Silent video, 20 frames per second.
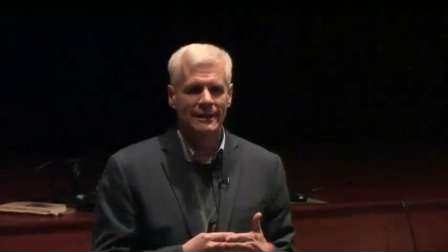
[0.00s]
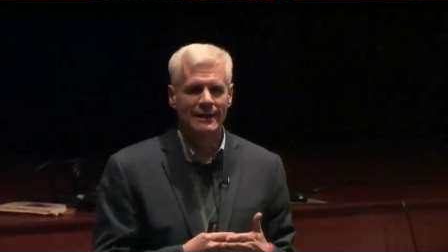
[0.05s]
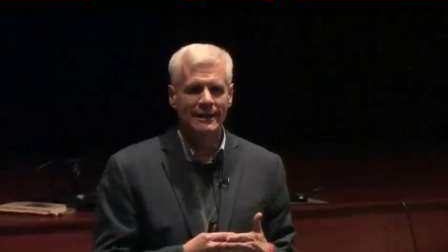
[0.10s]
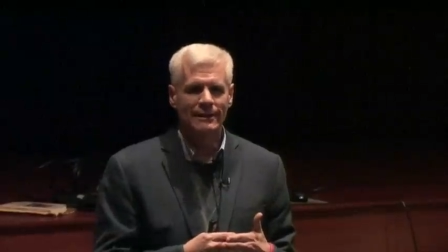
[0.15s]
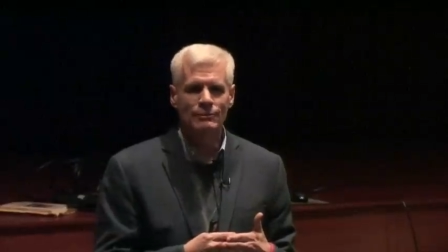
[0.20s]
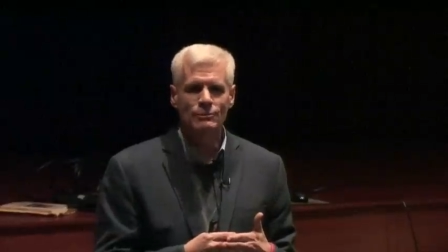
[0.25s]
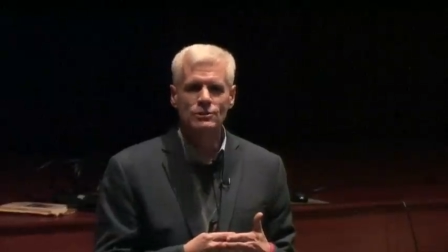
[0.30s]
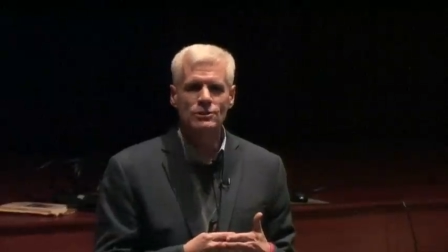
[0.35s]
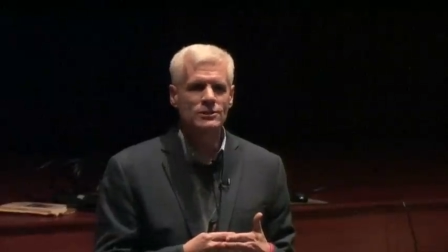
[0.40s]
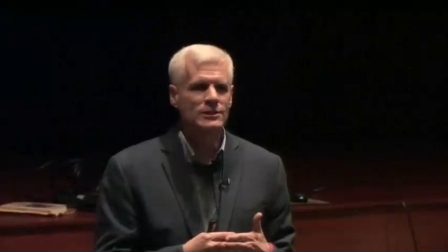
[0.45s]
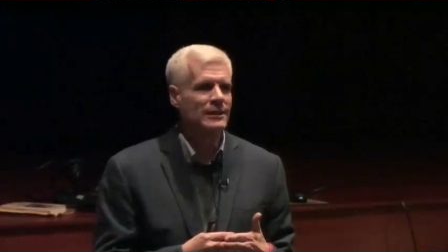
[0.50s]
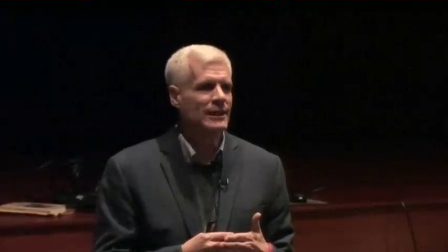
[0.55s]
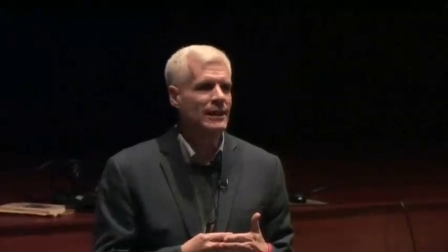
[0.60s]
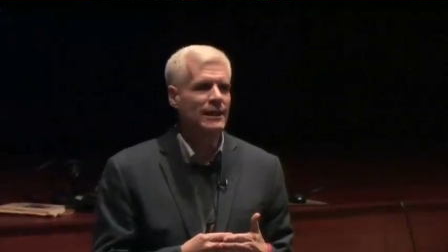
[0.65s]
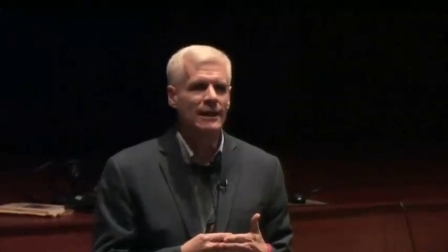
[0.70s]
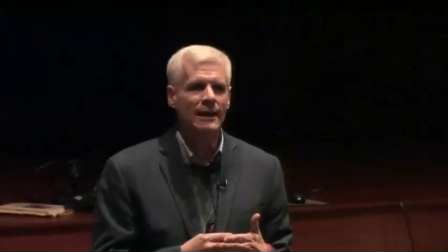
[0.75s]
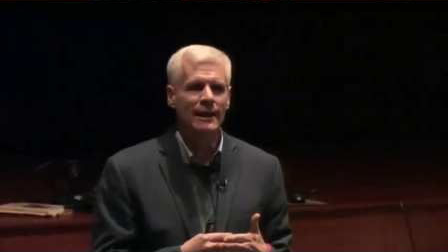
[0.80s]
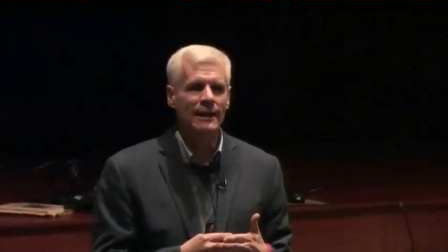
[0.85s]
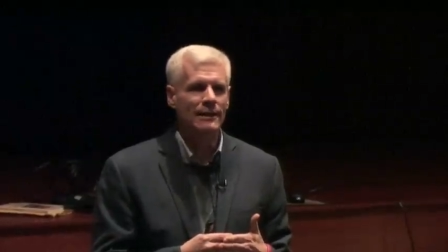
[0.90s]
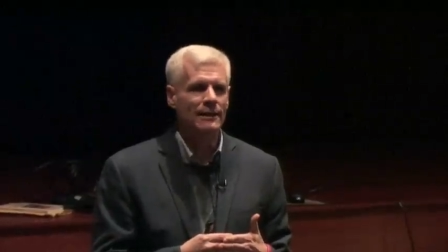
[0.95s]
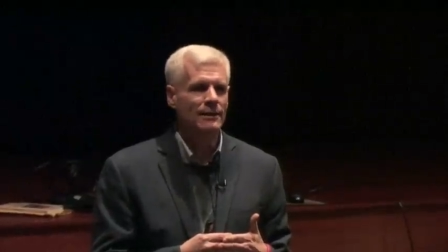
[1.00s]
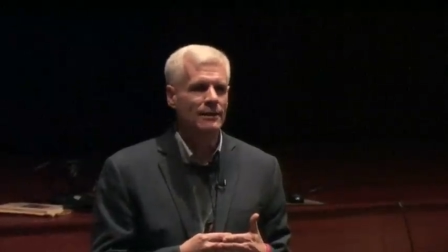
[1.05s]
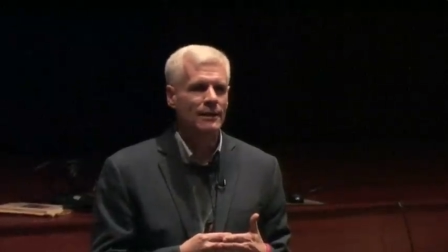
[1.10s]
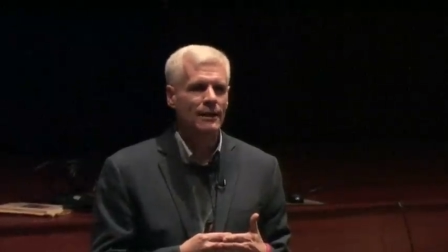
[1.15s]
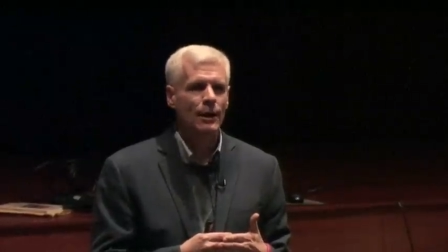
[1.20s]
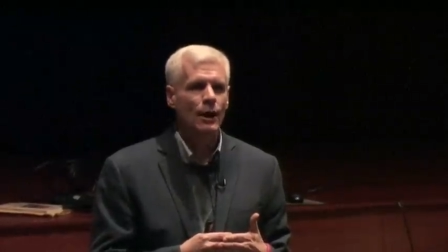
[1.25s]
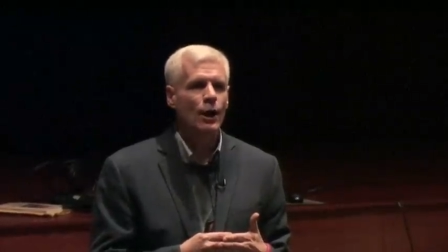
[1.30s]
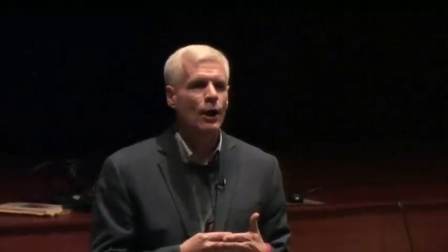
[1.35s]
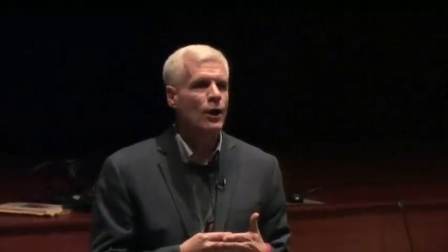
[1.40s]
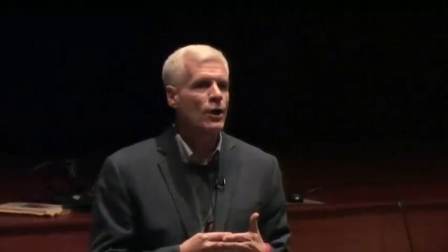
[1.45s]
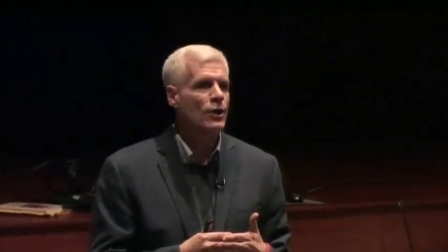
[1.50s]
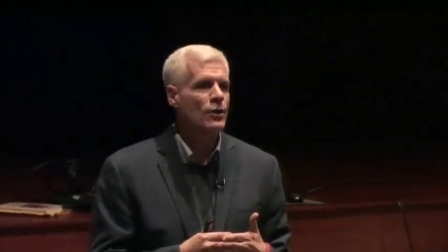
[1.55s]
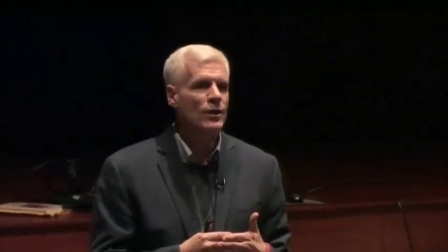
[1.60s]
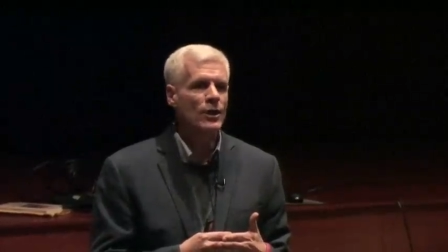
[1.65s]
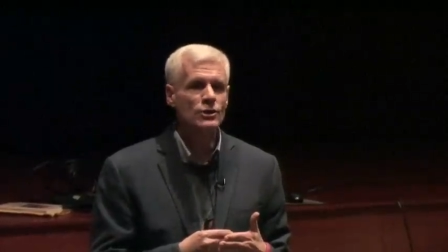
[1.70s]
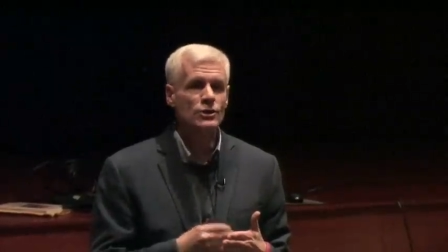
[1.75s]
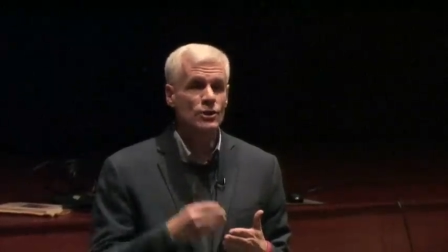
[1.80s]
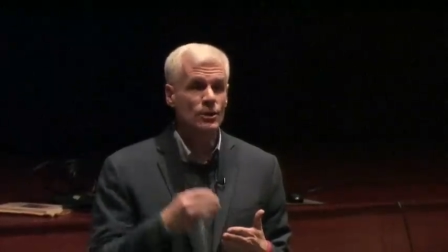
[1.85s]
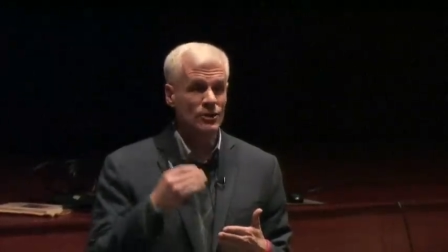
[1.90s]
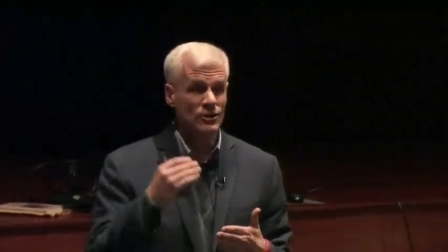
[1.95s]
It was just an indicator
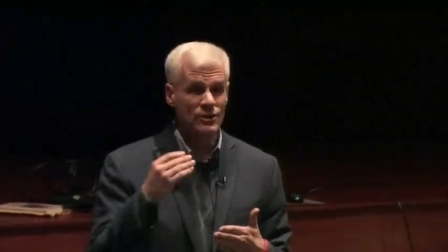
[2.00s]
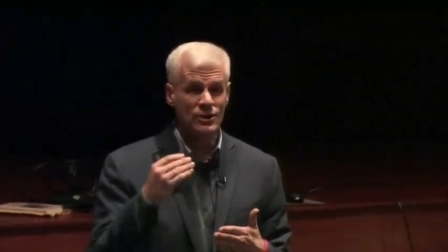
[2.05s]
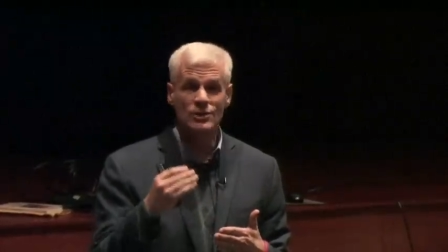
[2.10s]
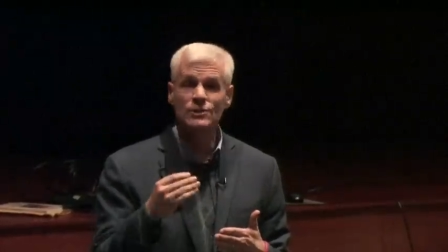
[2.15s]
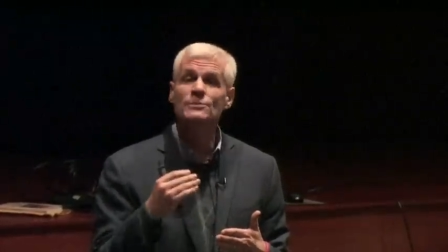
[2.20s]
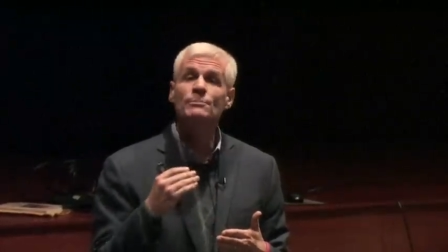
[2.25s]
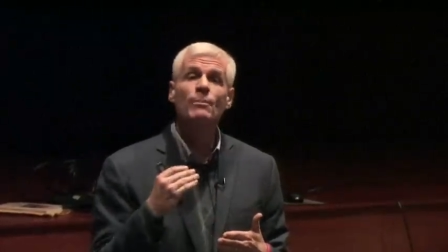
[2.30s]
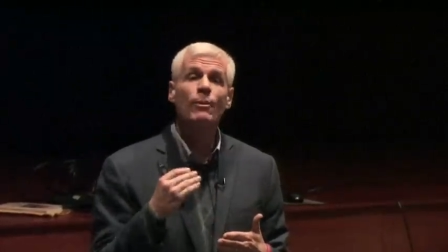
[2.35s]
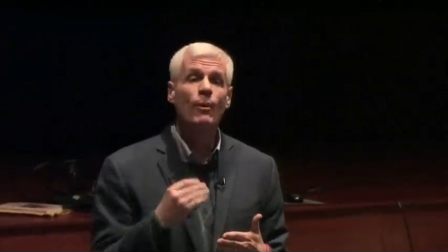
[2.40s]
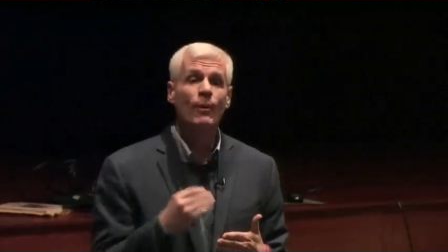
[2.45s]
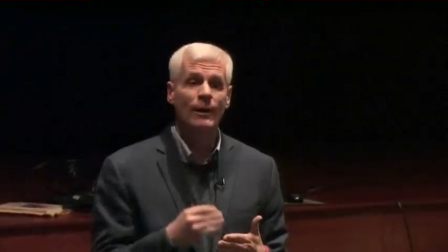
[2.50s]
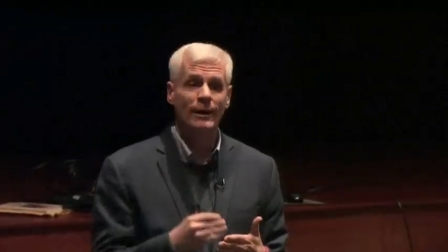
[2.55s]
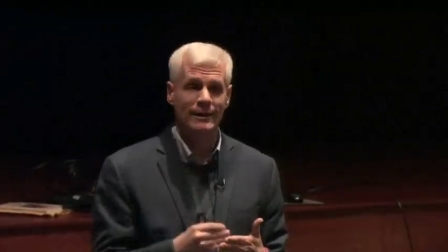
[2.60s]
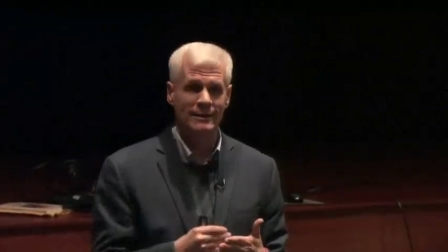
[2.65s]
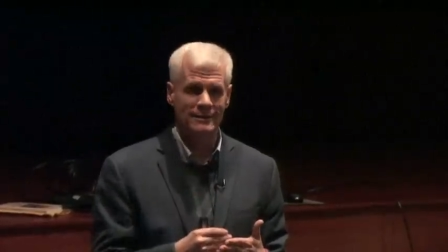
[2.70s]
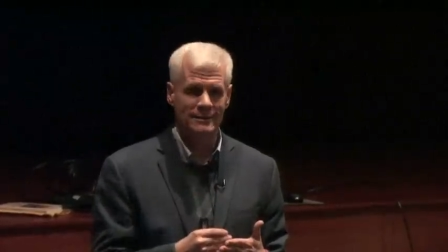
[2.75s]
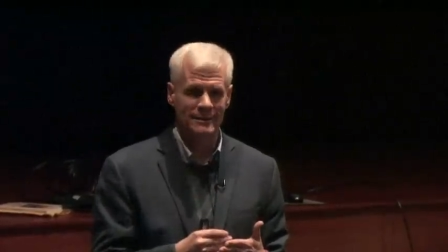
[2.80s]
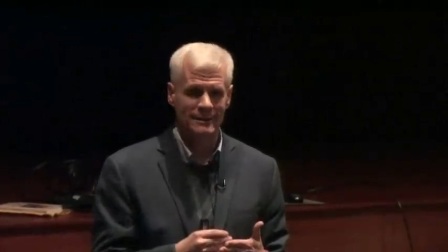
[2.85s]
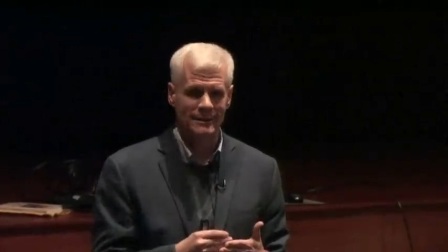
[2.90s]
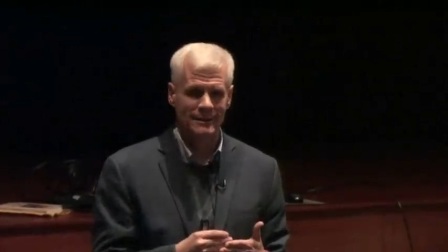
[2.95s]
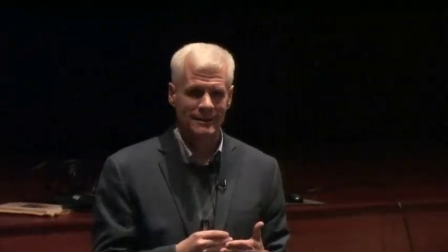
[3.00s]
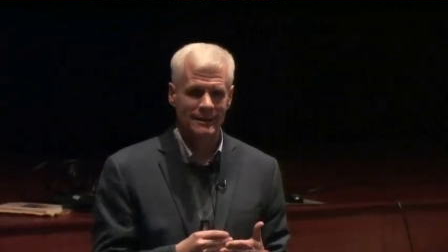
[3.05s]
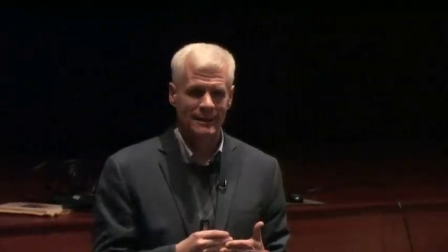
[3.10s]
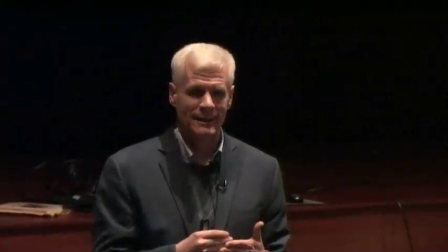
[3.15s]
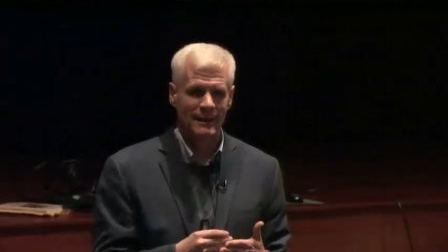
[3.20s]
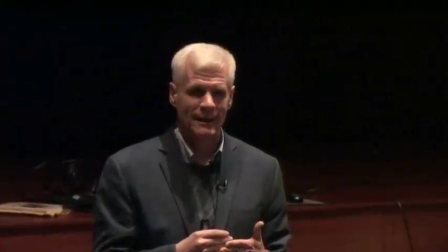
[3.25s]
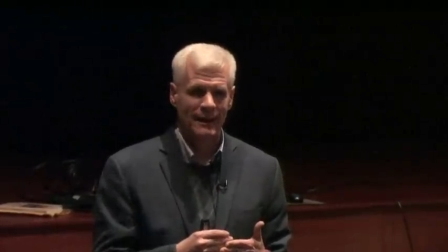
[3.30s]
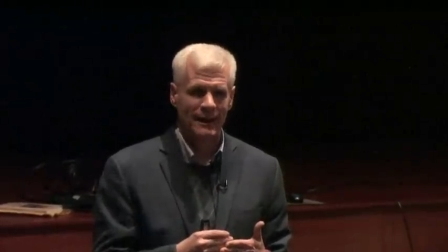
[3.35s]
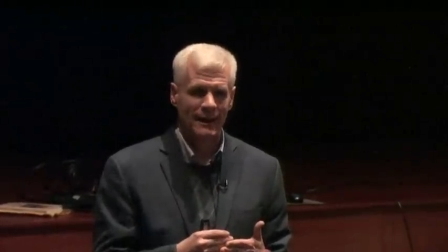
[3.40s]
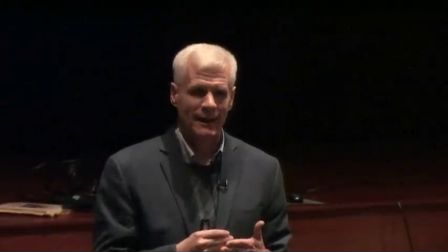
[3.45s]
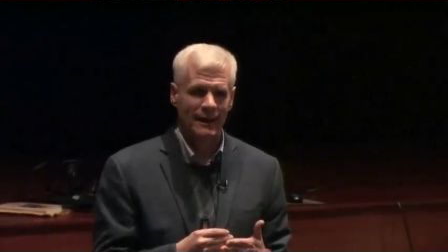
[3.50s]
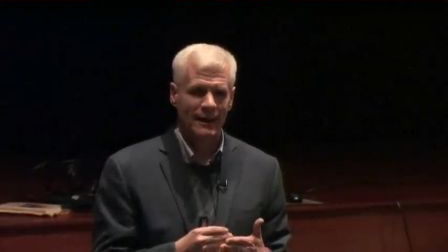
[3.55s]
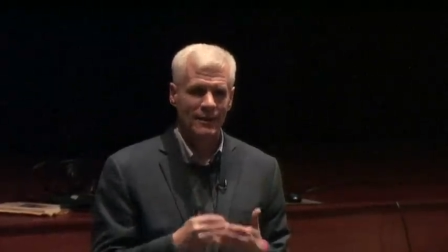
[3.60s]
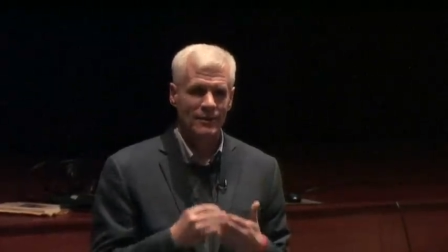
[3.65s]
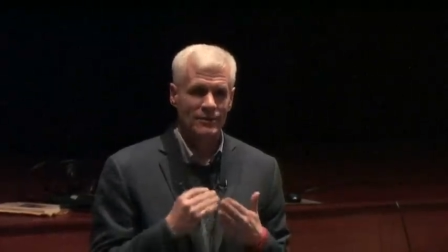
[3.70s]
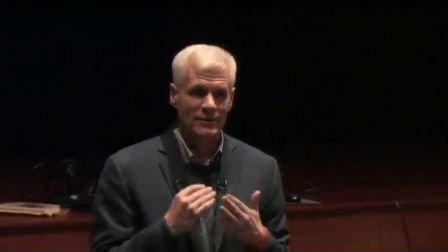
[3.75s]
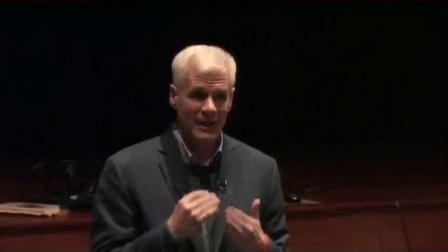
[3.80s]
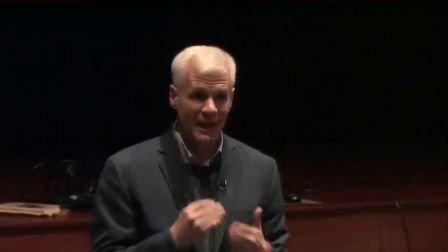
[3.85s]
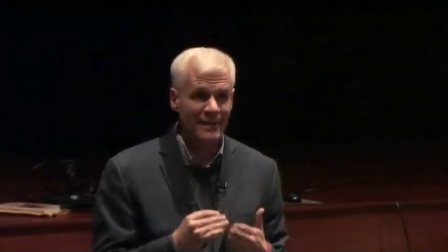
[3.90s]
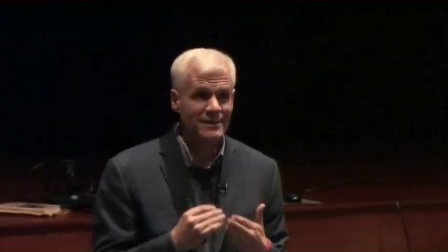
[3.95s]
that you're at this point.
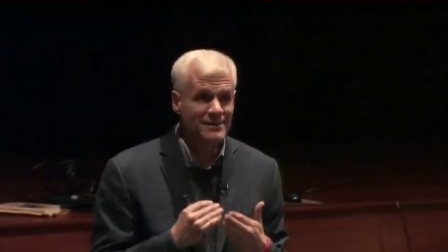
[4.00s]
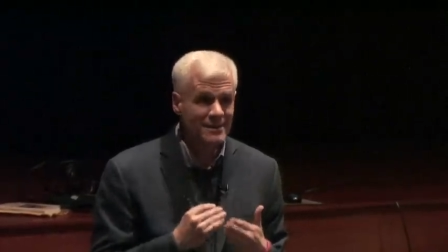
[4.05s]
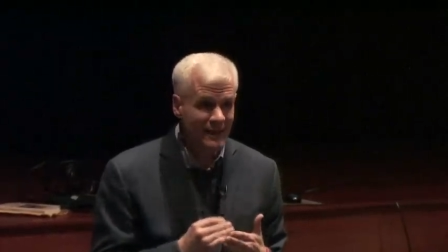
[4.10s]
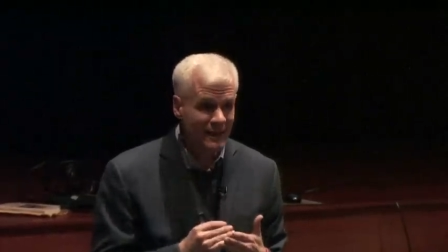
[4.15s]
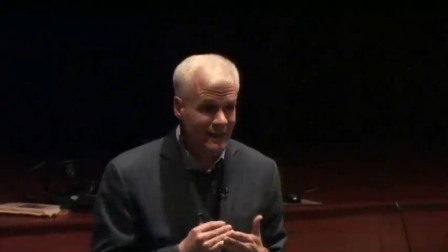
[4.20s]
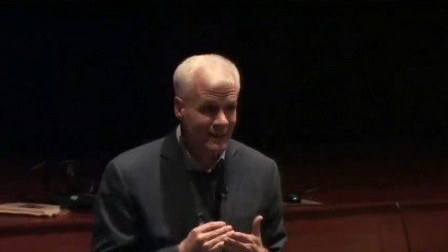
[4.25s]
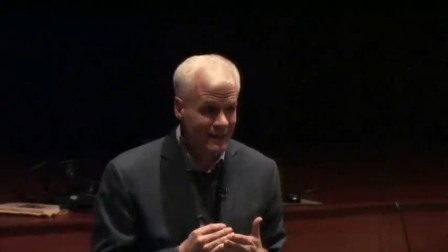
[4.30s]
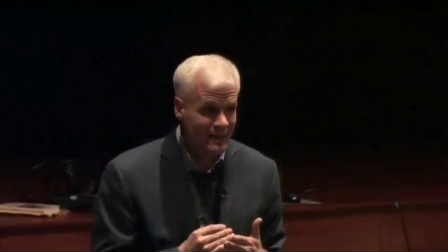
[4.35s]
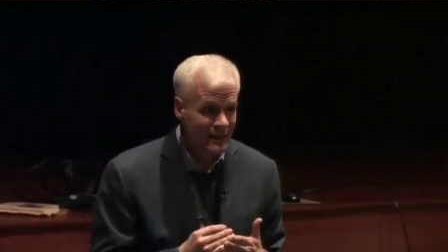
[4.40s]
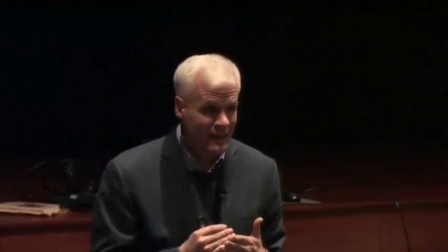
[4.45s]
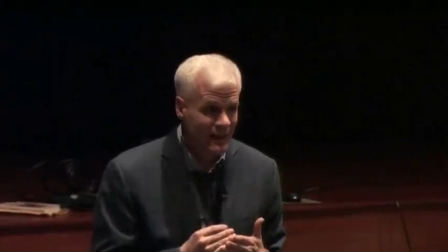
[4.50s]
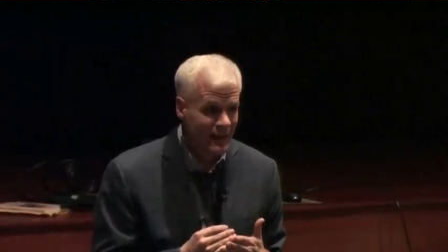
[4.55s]
That's it.